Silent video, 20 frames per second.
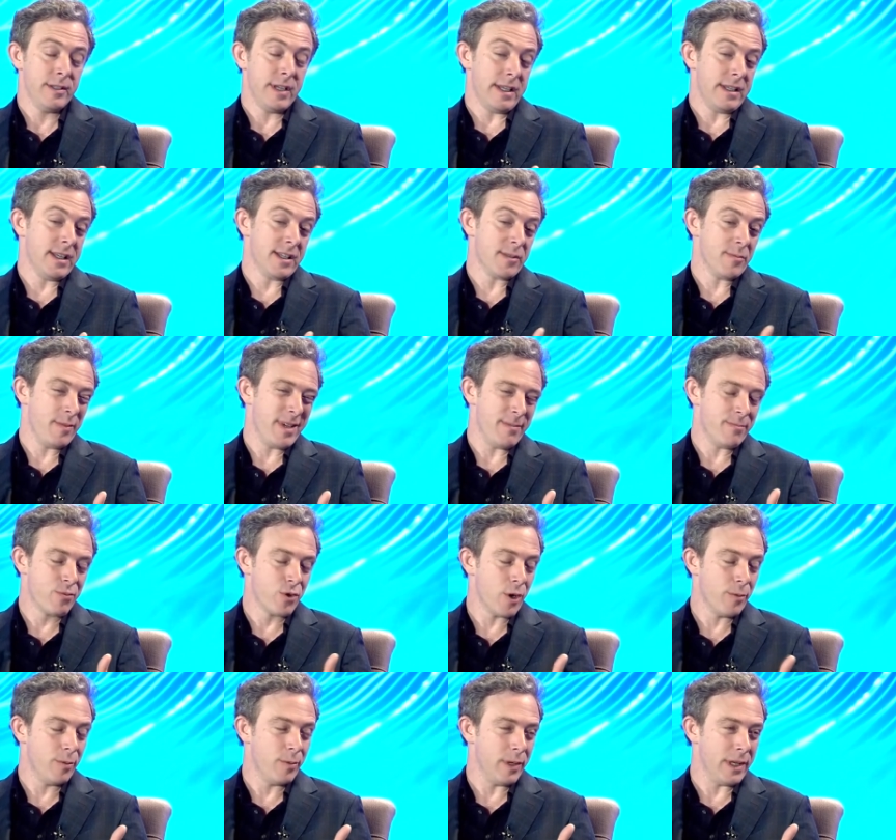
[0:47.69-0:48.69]
It doesn't mean
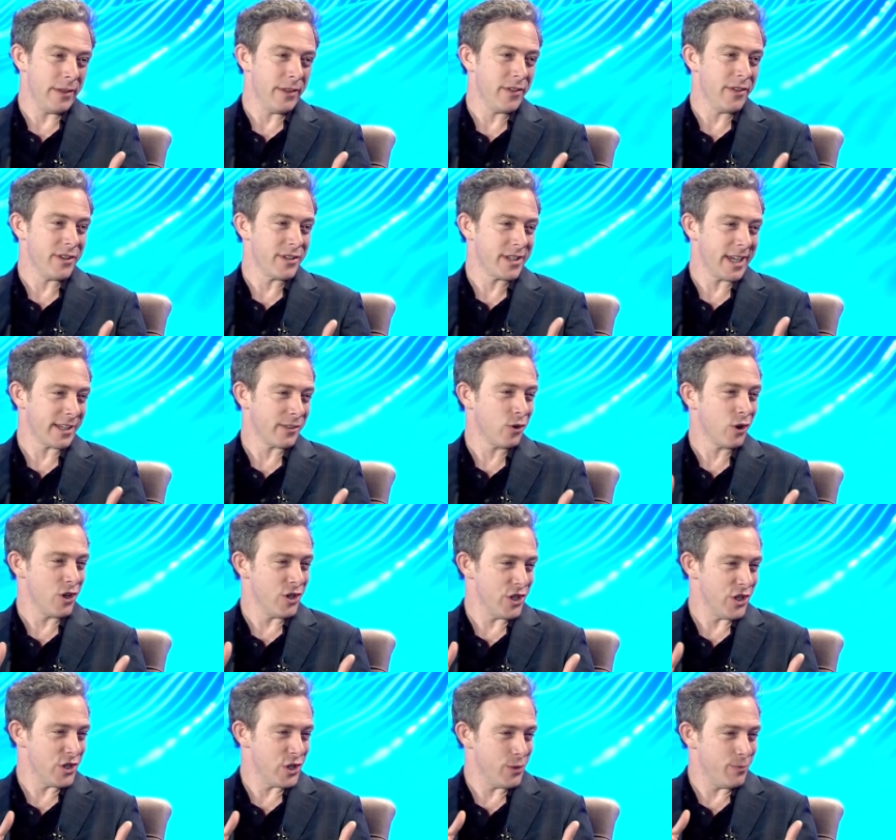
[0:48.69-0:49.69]
probably that the
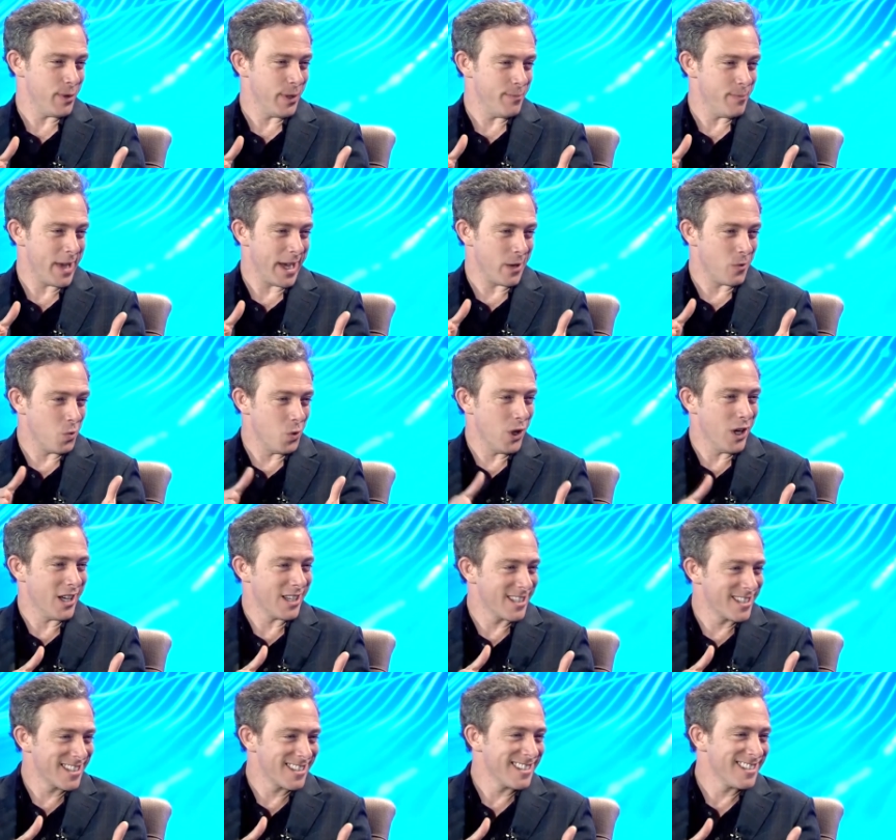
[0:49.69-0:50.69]
technology should be made
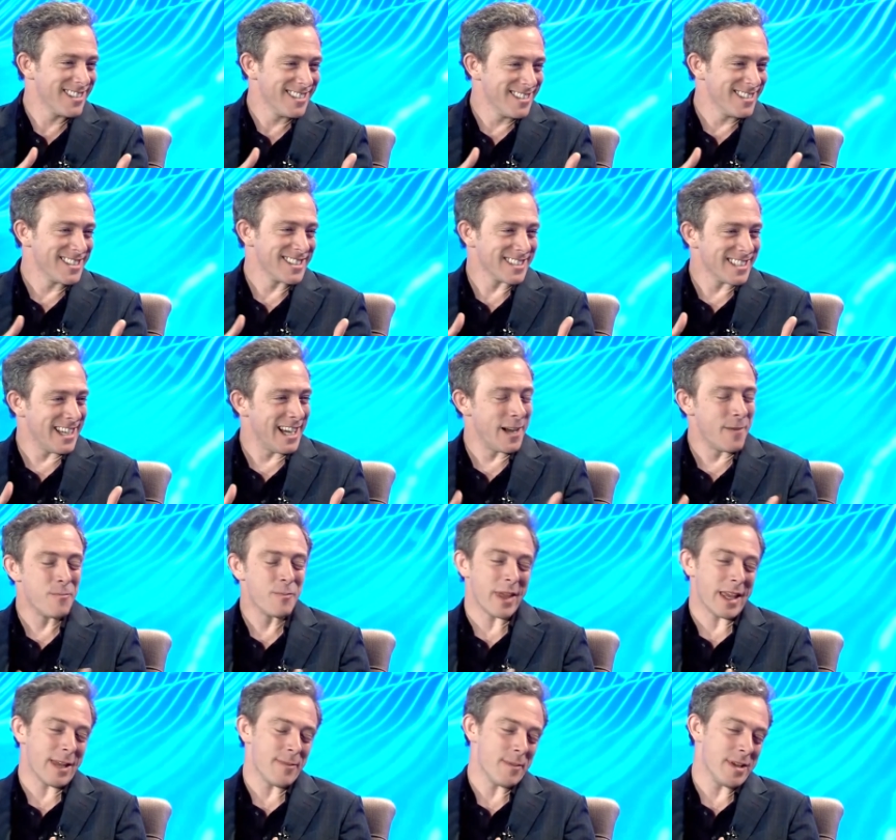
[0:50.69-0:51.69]
worse.
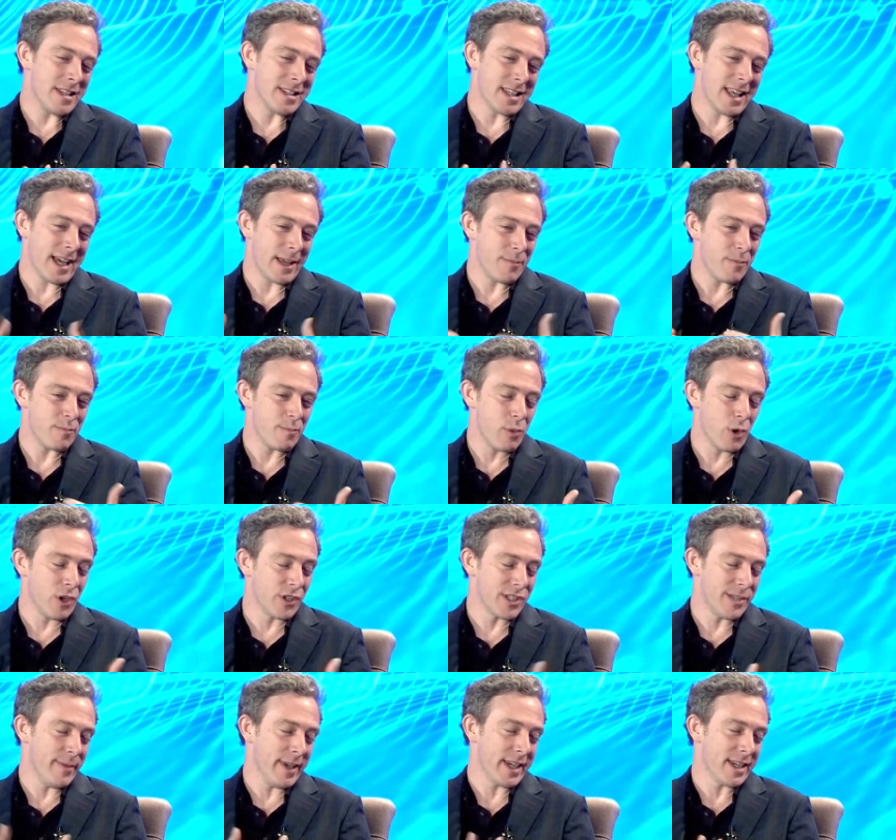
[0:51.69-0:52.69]
Um, it means that
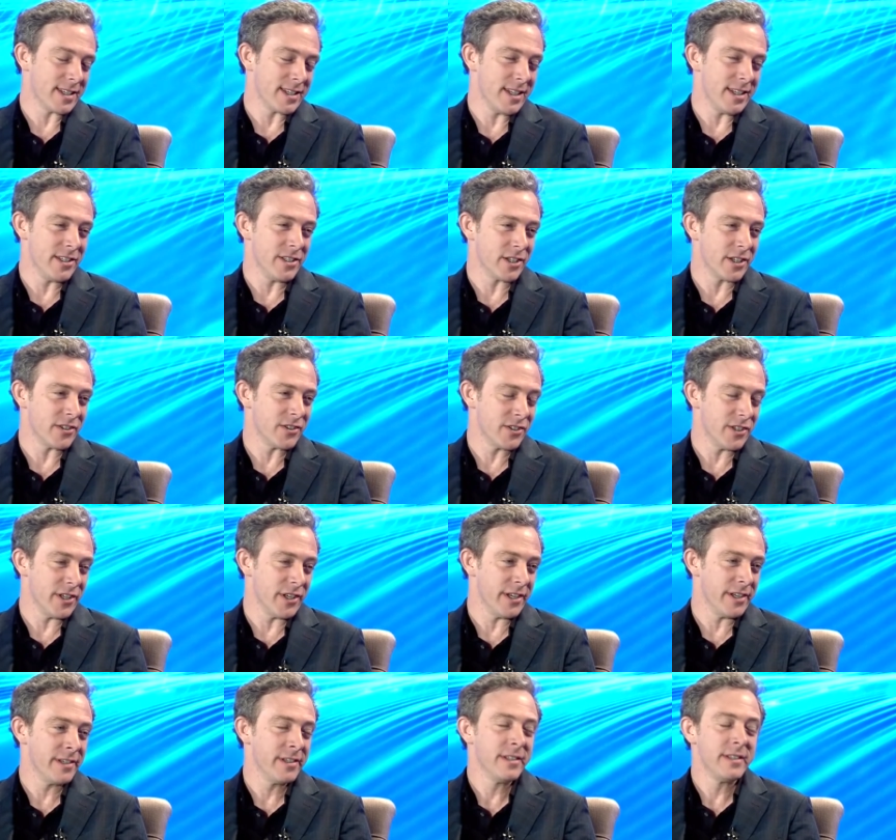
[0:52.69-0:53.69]
policymakers need to
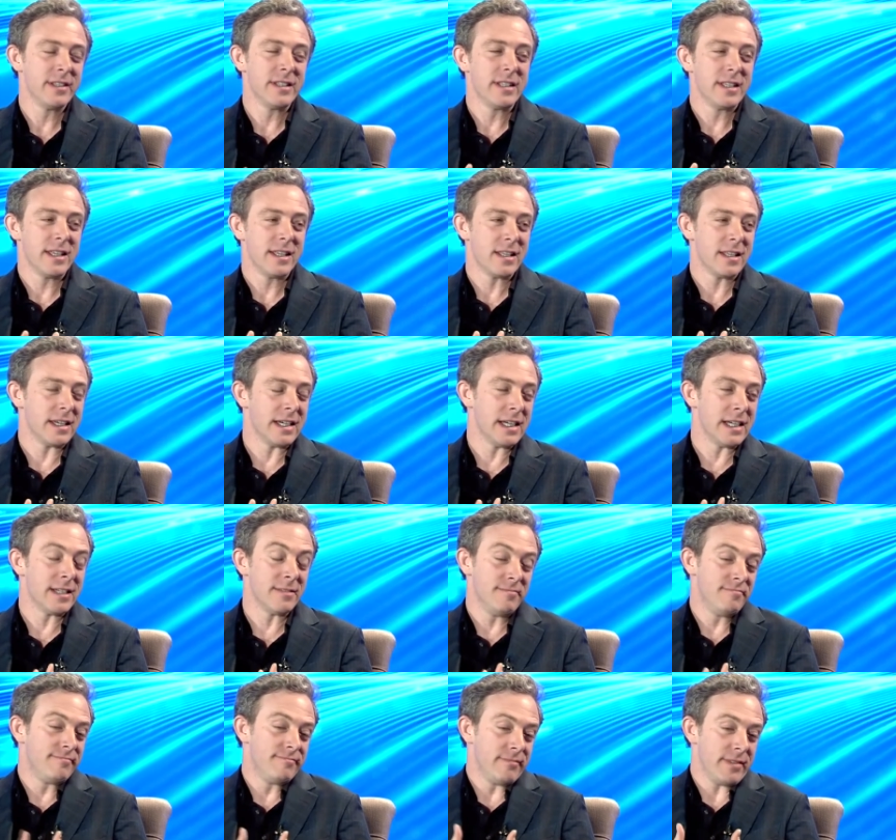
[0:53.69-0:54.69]
consider,
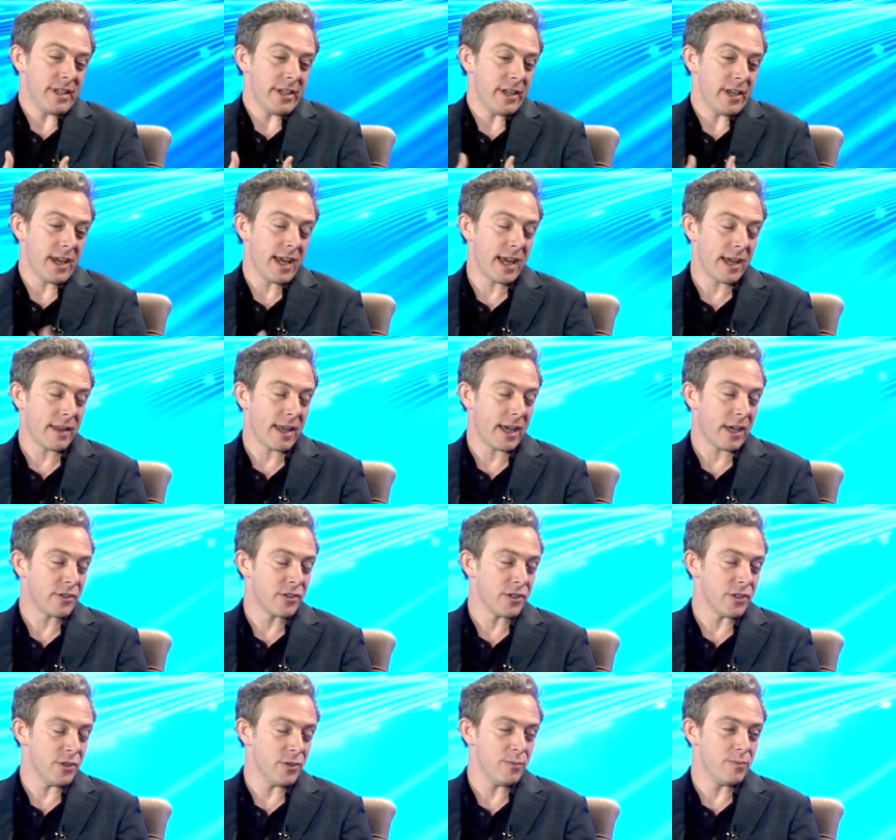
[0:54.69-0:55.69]
um, you know, how
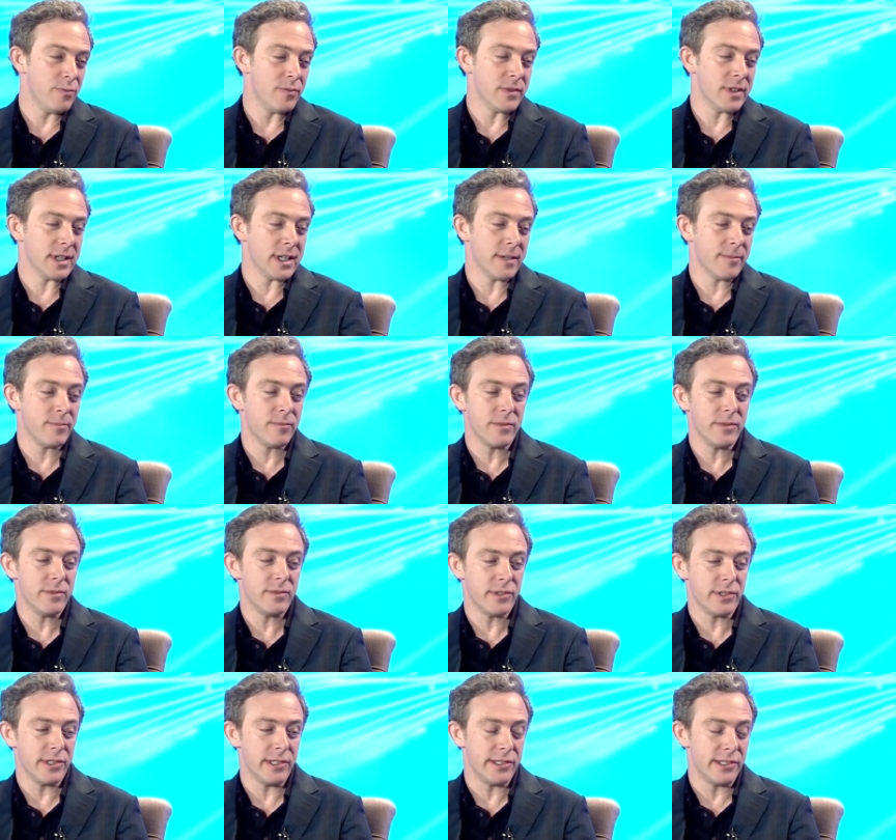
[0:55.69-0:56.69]
to um,
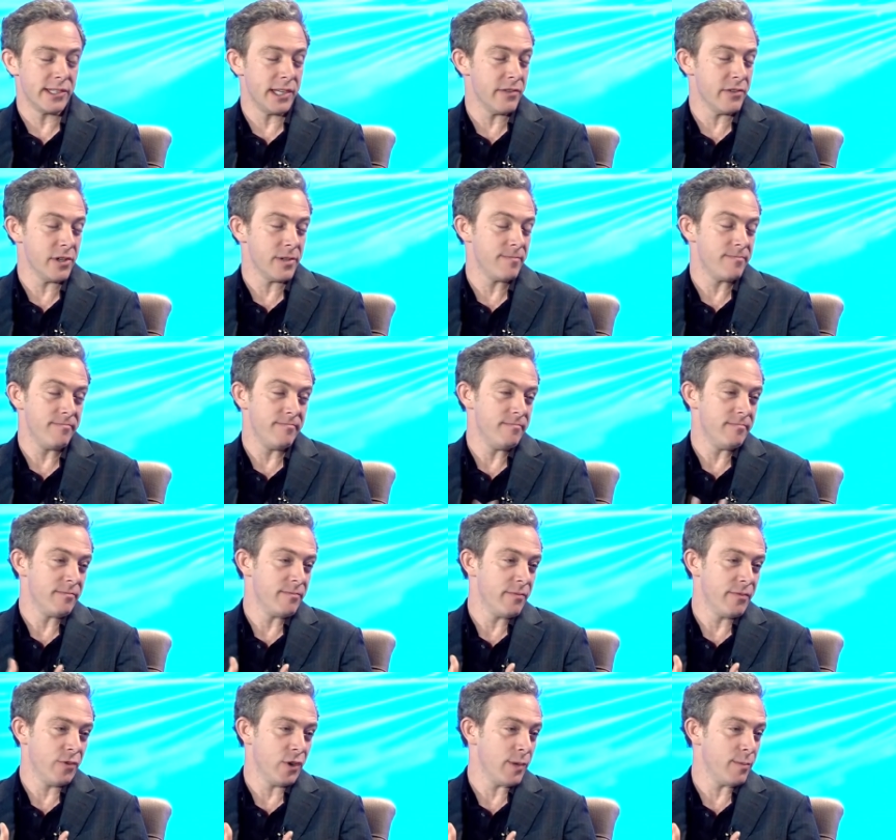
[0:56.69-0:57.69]
to deliver
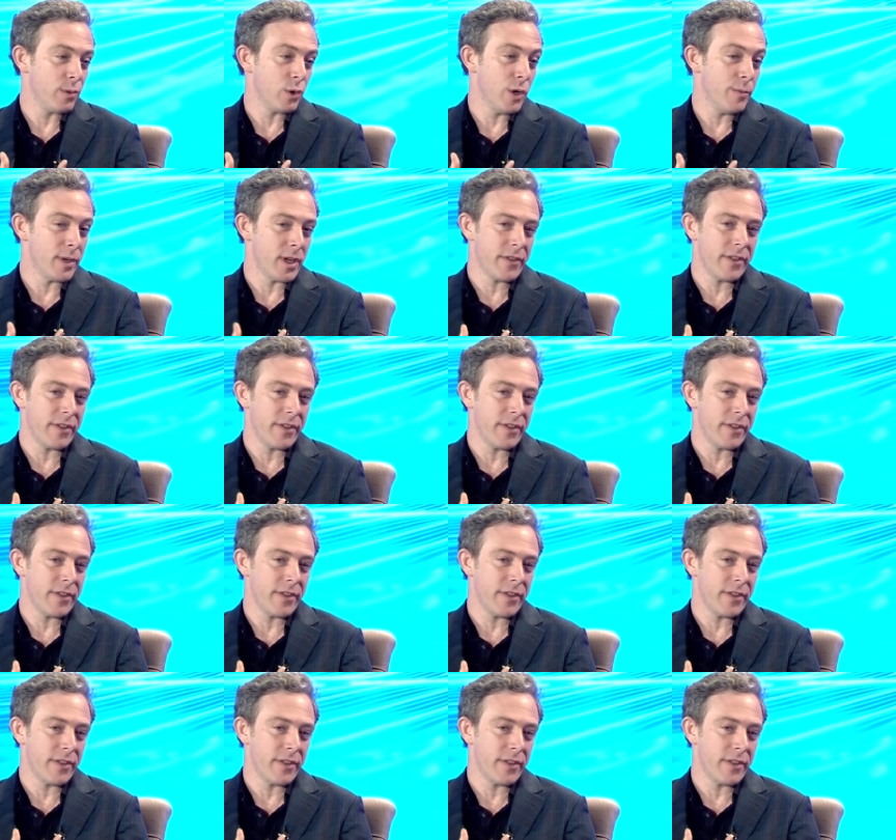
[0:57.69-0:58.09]
full employment.